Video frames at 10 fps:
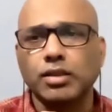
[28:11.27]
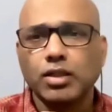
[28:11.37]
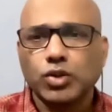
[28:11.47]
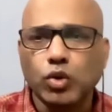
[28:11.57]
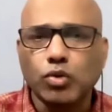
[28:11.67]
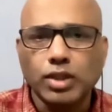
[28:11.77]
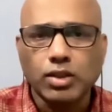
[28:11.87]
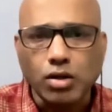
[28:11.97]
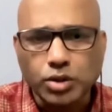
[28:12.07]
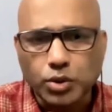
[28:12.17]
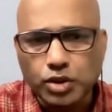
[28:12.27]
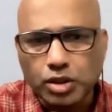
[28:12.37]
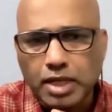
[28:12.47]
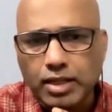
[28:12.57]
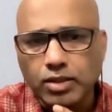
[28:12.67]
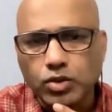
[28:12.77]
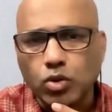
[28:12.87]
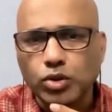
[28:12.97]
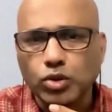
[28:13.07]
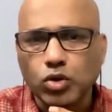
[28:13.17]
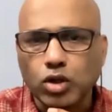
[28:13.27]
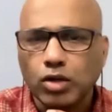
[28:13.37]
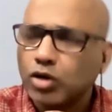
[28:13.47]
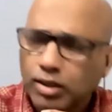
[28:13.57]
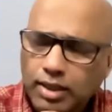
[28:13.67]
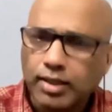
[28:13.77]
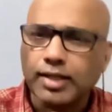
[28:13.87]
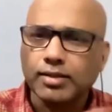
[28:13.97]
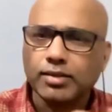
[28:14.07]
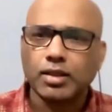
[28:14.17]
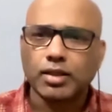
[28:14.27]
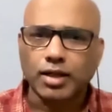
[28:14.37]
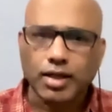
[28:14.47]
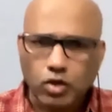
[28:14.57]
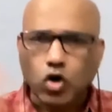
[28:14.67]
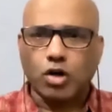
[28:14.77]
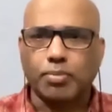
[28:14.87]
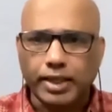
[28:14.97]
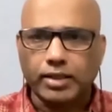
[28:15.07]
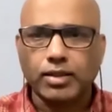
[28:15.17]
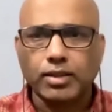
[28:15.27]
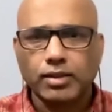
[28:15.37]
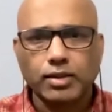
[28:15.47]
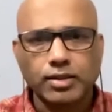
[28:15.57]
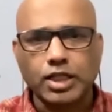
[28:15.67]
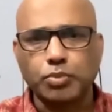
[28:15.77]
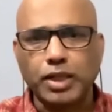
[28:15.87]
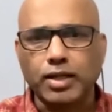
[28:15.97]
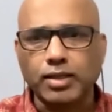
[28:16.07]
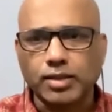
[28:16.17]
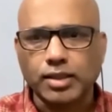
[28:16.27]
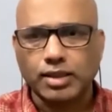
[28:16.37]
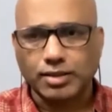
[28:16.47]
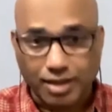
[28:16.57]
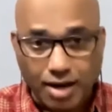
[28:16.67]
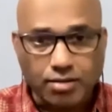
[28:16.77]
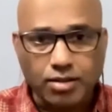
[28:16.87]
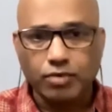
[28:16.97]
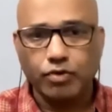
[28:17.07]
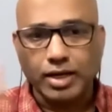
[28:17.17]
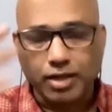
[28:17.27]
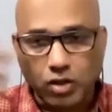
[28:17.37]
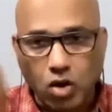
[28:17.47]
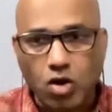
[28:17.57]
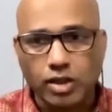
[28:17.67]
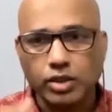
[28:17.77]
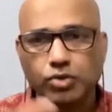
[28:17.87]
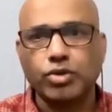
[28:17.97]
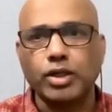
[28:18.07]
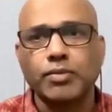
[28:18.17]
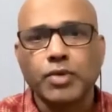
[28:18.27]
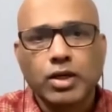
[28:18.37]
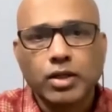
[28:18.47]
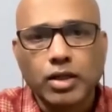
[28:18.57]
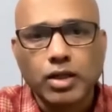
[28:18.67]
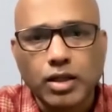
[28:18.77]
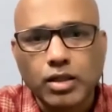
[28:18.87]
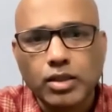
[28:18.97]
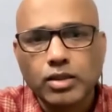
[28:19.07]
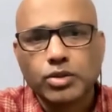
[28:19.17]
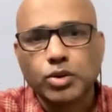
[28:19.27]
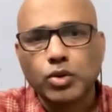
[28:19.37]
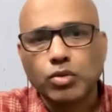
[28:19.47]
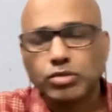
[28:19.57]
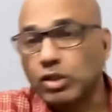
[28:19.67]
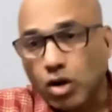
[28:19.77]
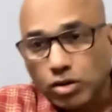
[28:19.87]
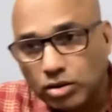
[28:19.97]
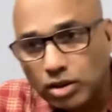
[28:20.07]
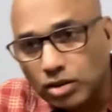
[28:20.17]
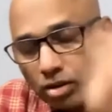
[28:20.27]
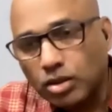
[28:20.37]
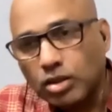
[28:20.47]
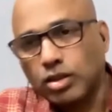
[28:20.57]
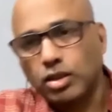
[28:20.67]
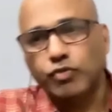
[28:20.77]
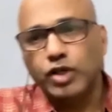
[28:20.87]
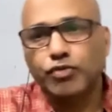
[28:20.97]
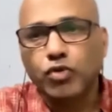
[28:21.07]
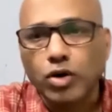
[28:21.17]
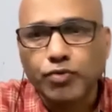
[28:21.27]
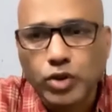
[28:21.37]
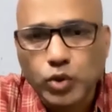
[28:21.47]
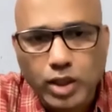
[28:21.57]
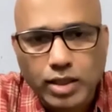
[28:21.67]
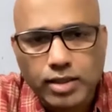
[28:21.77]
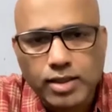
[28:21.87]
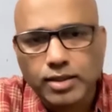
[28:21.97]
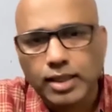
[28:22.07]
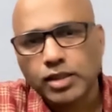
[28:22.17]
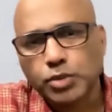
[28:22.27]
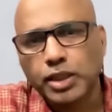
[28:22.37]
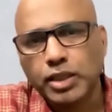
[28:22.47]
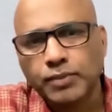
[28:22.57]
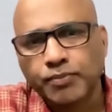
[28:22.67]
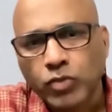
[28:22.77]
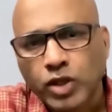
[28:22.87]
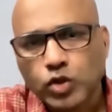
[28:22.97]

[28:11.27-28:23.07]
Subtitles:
So the constitution makers also thought of, let us incorporate these experiences. As a country, we had a long history. So we fought for 200 years against Britain.